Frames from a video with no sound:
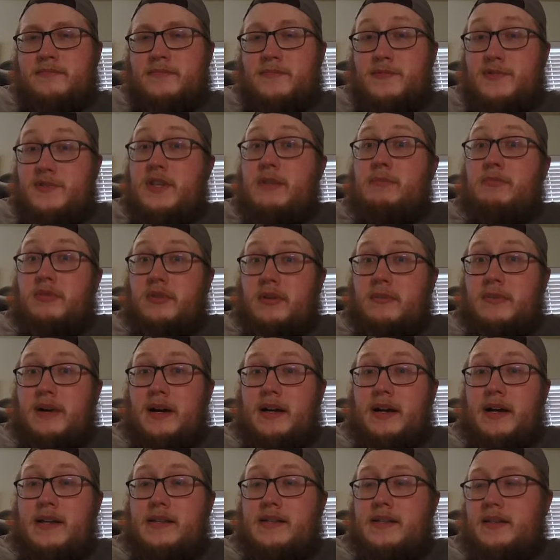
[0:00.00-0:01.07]
simple in my
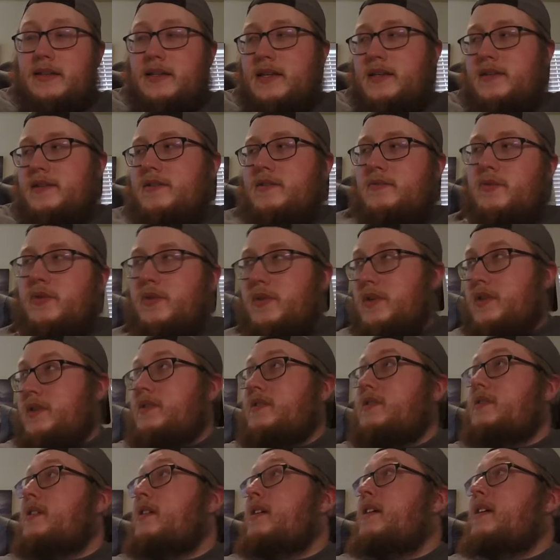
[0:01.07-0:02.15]
eyes at least. Really
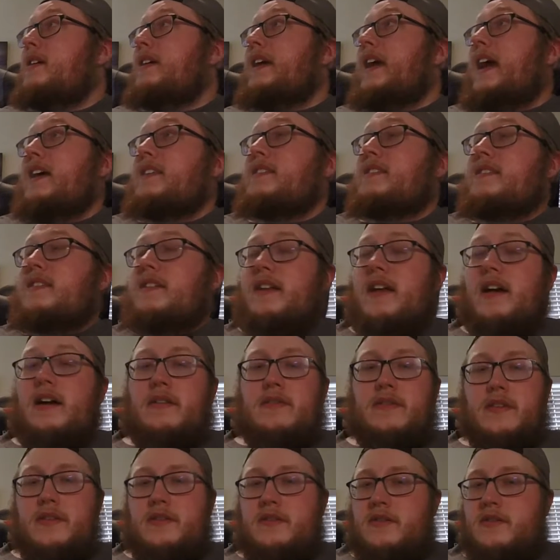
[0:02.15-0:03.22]
just casting it out
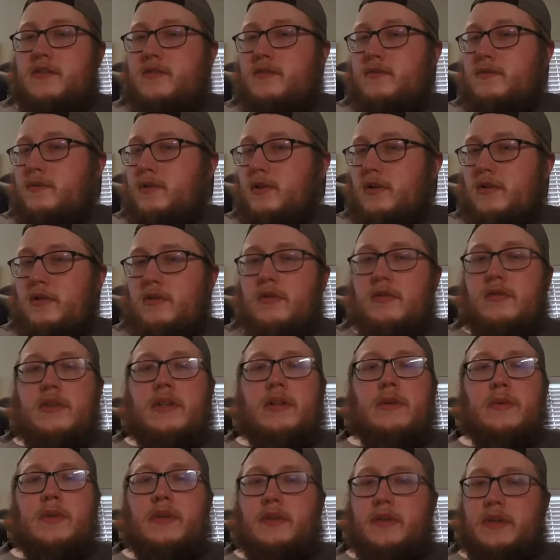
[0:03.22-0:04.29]
and then just
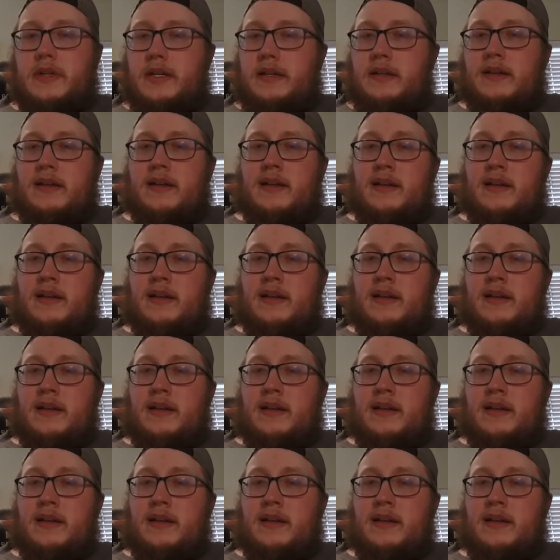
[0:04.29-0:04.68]
slowly reeling it.